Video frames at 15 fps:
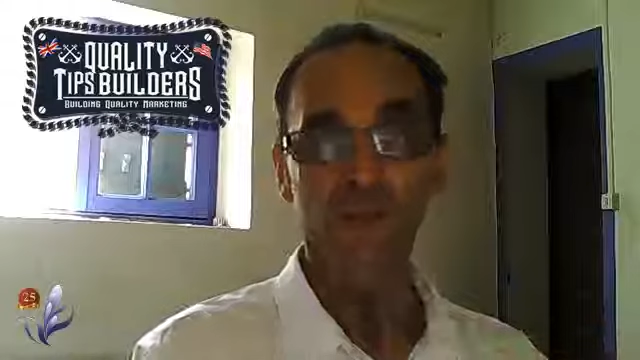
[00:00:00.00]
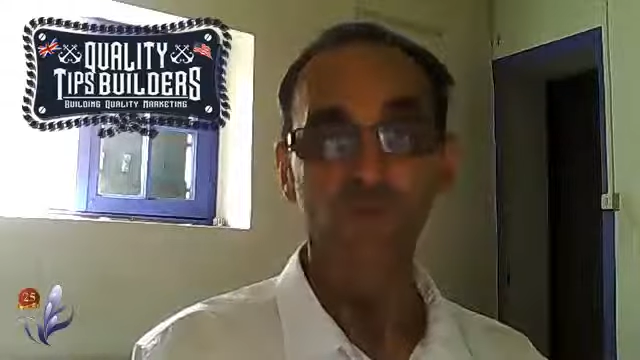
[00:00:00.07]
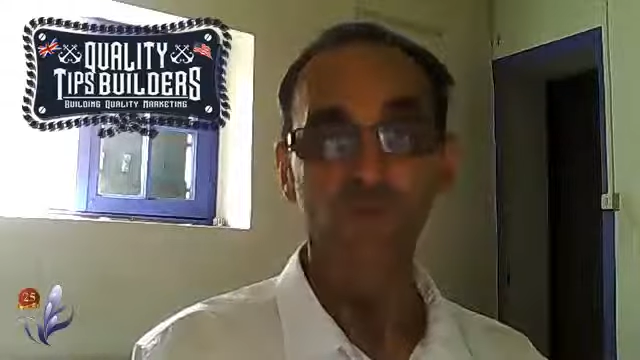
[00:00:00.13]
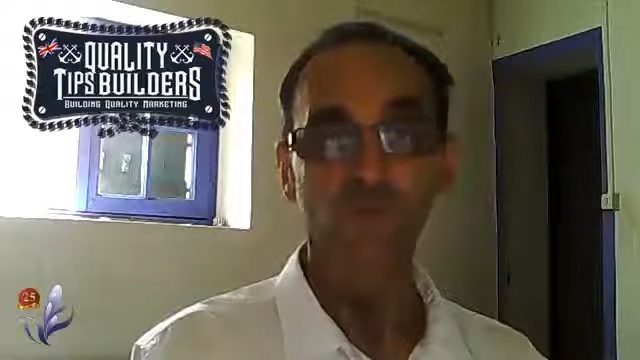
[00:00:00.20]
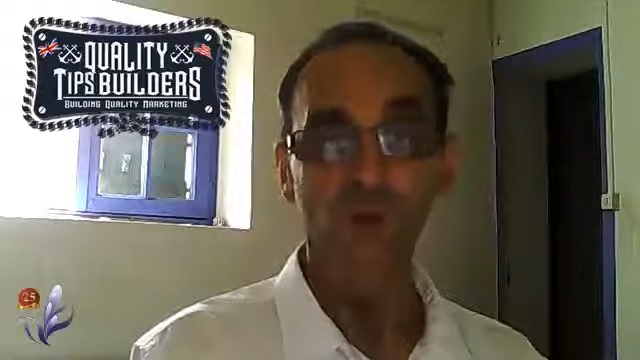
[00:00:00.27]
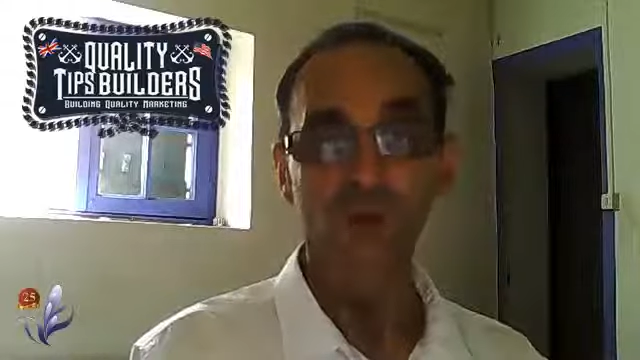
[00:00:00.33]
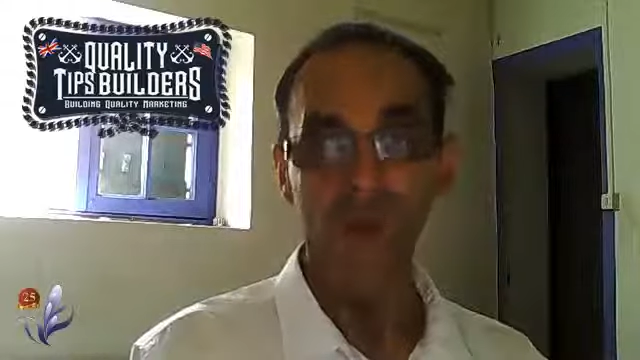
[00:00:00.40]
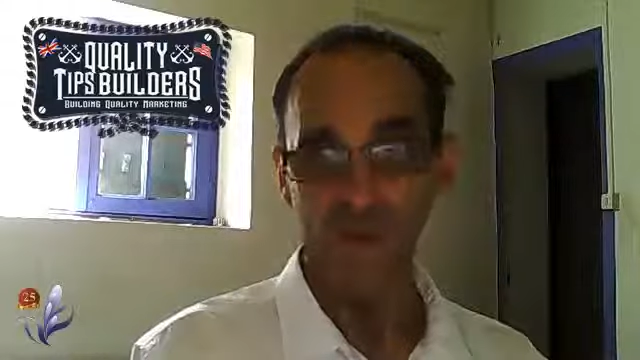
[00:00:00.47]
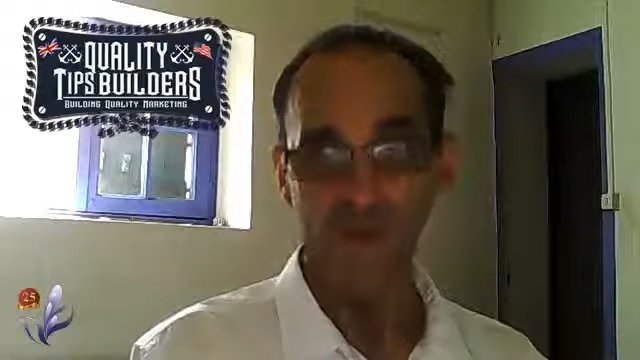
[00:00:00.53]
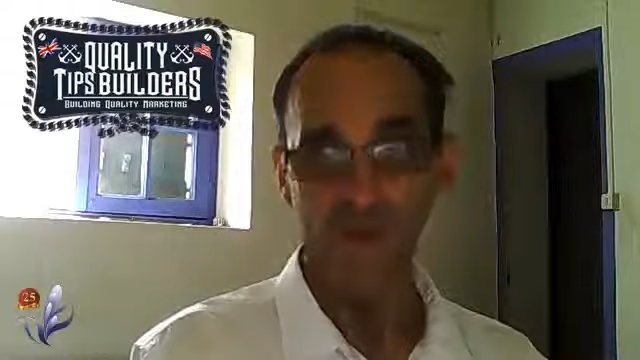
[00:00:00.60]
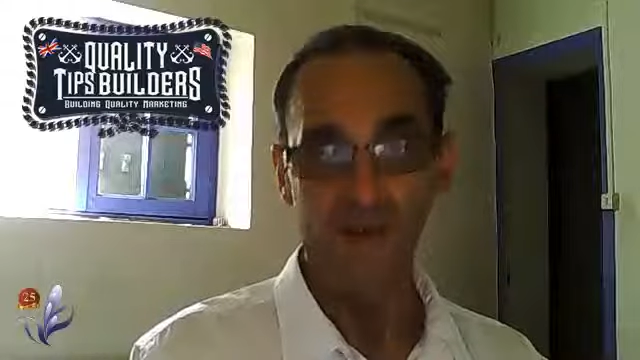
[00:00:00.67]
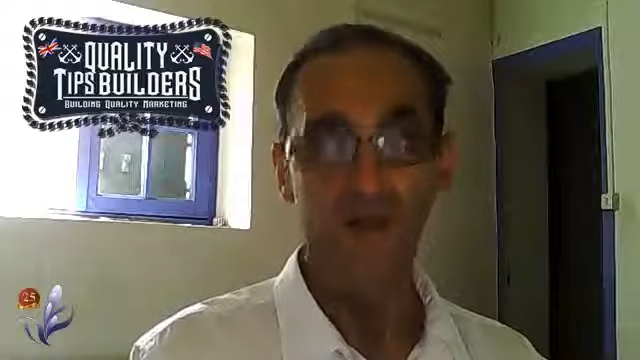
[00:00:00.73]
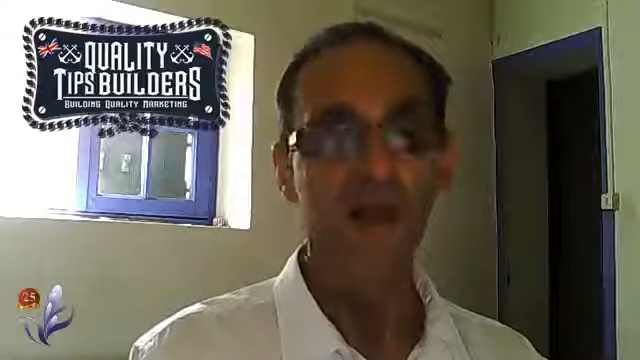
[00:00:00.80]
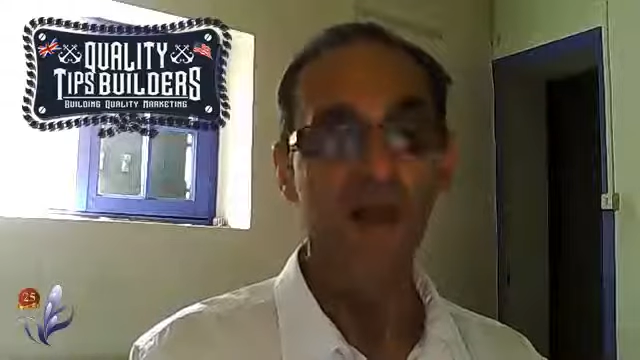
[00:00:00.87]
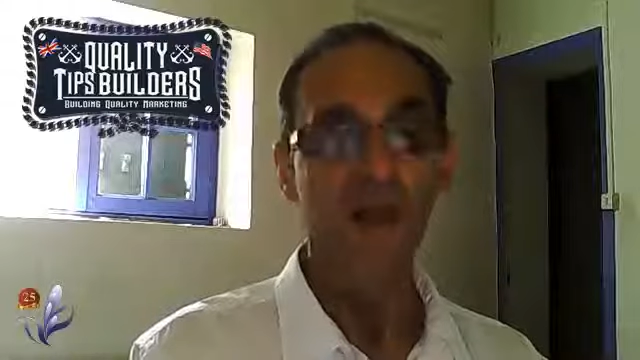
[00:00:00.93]

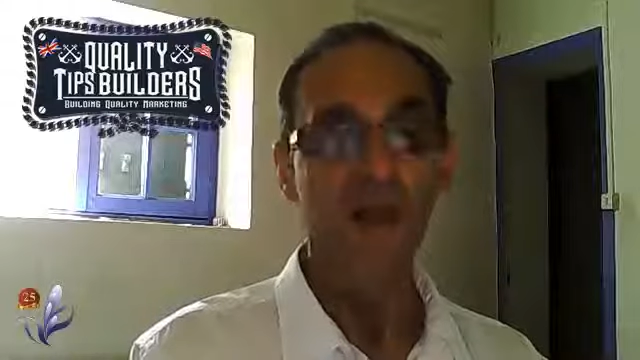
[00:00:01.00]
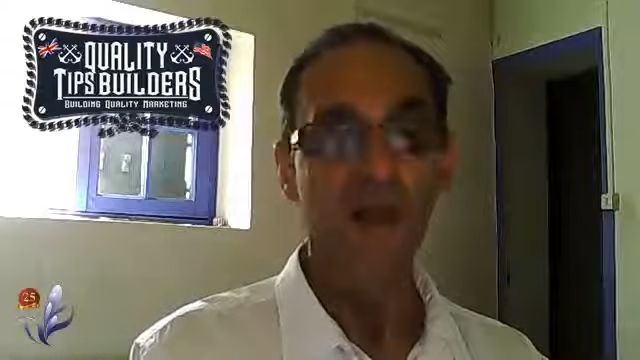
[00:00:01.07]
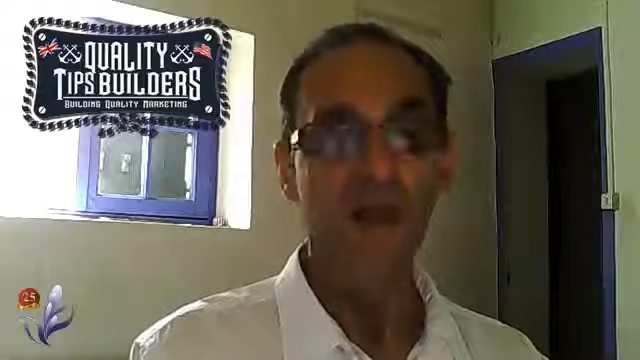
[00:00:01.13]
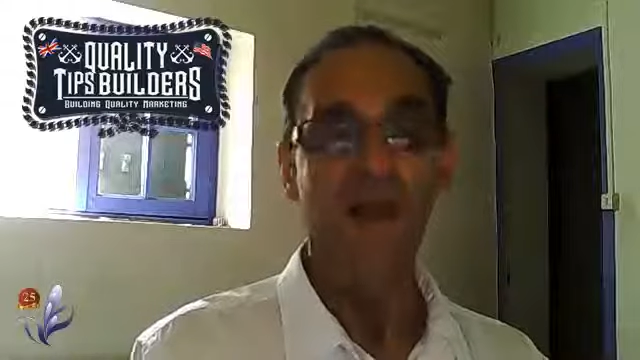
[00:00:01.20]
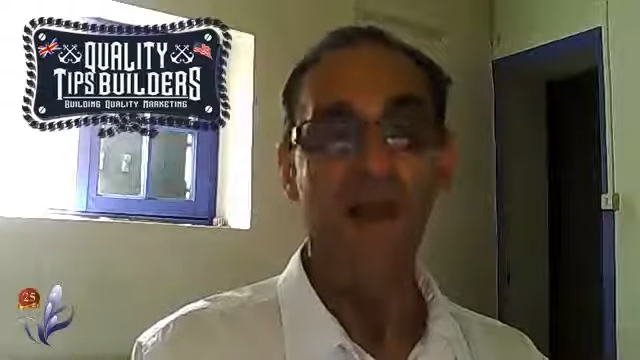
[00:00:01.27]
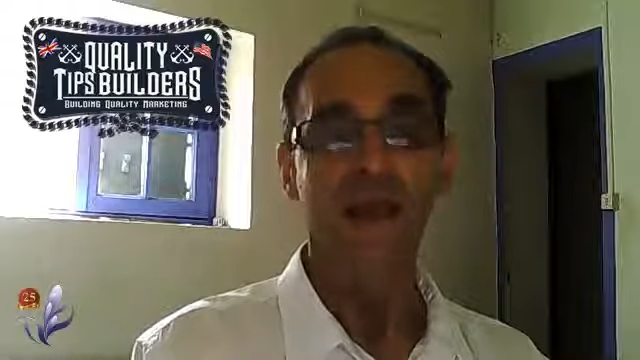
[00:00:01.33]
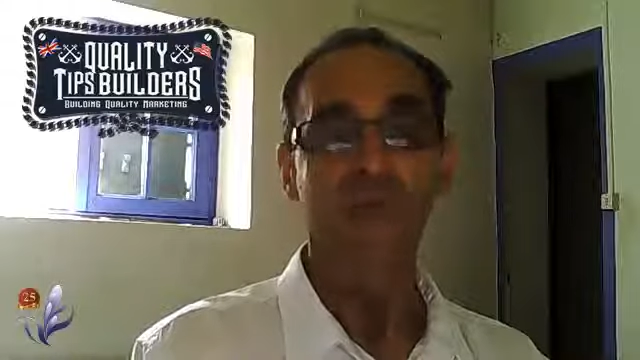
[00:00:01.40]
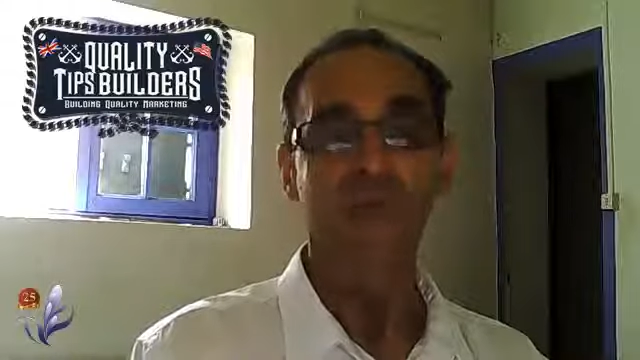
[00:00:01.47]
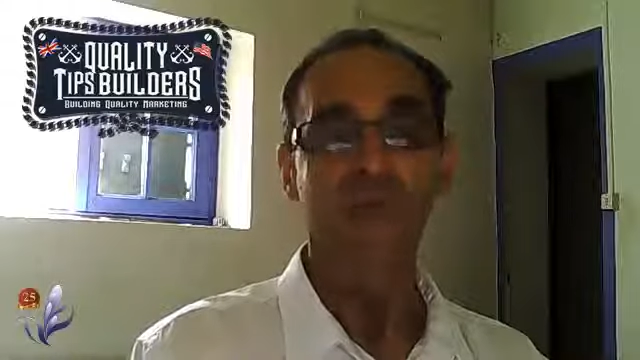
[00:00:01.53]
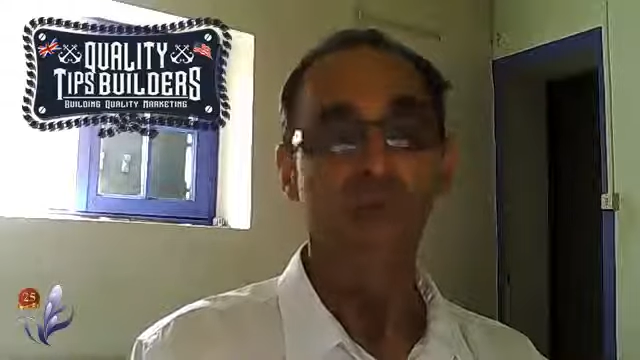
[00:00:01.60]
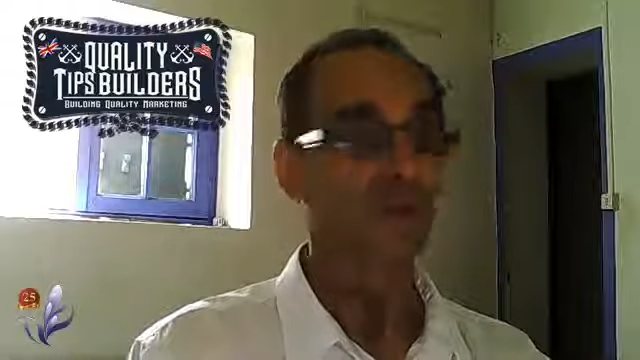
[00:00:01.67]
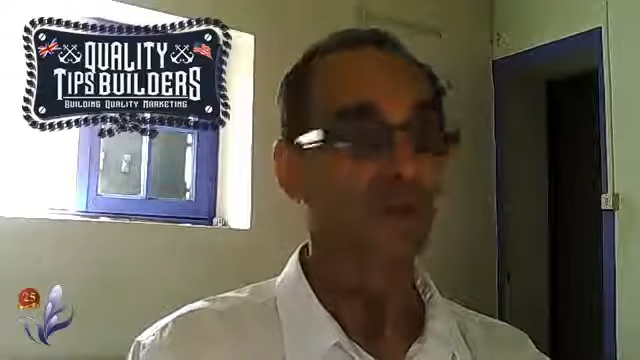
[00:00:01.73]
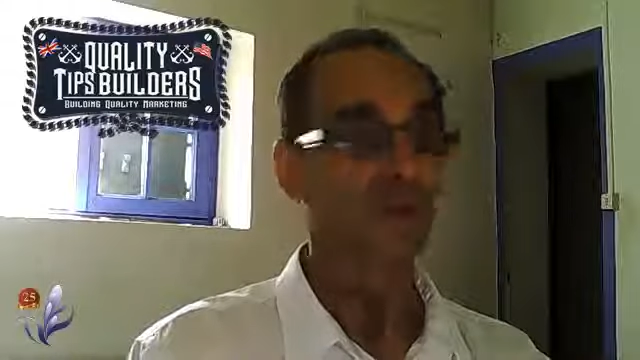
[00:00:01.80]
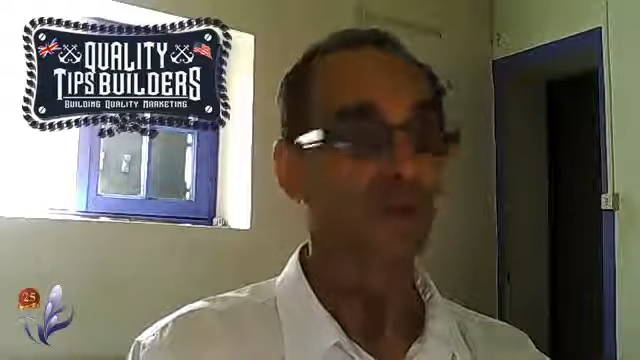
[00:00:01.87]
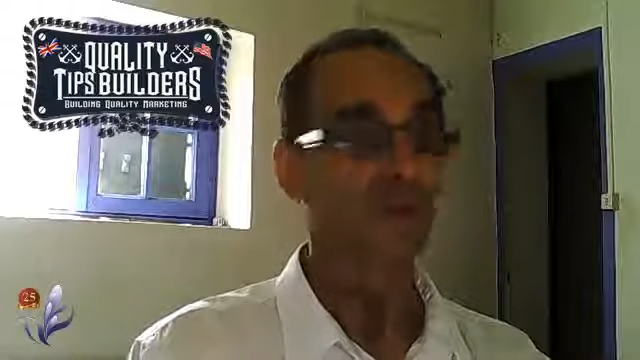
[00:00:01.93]
prices, and you
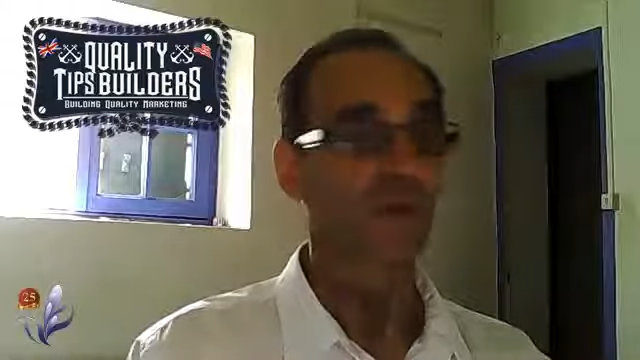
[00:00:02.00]
can